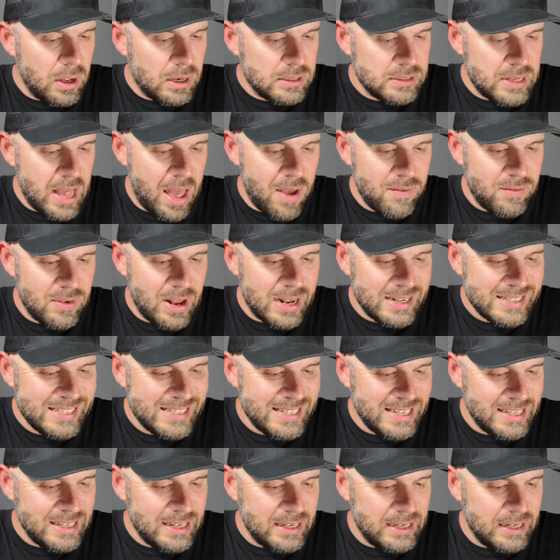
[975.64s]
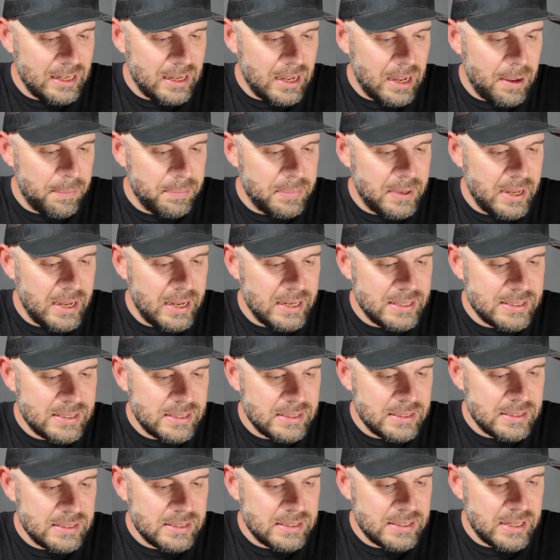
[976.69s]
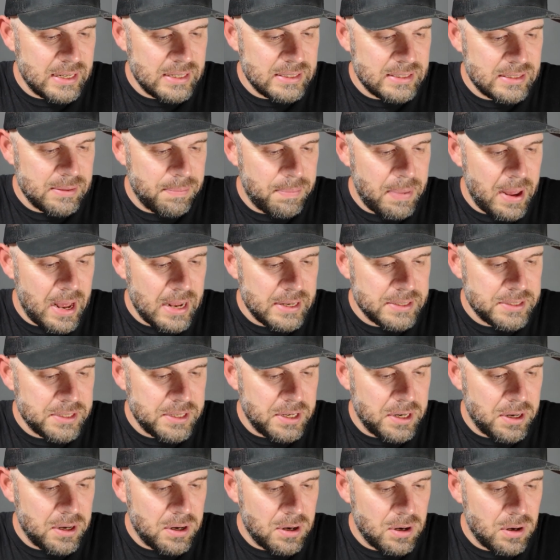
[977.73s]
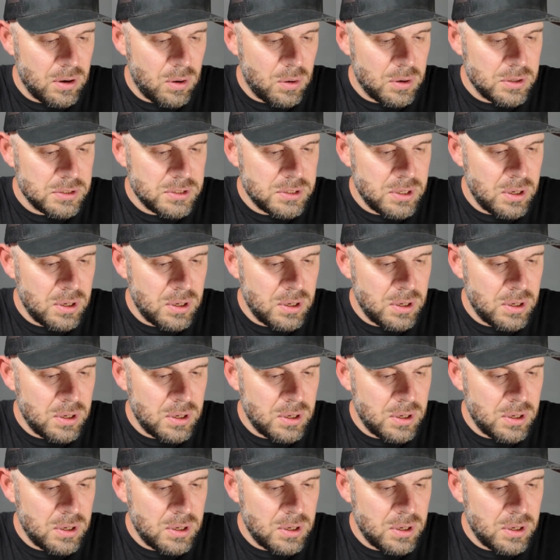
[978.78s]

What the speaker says: because I have not seen any updates since the past year or